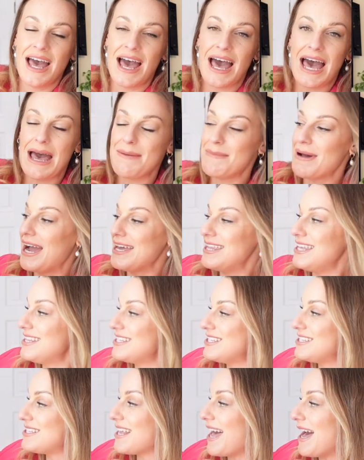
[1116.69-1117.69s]
I think
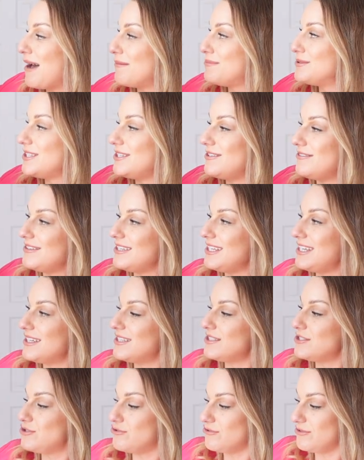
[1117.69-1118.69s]
this is absolutely
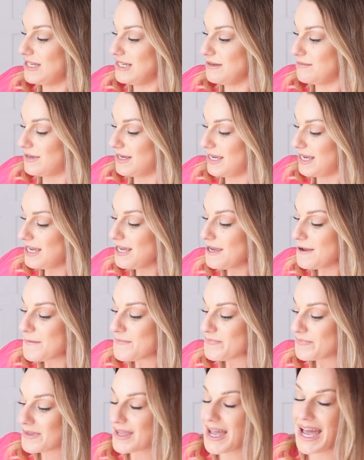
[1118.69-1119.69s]
dreamy.
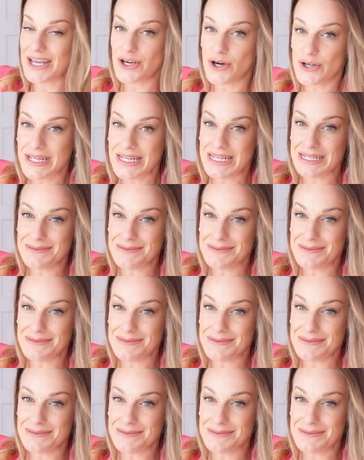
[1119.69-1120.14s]
I got it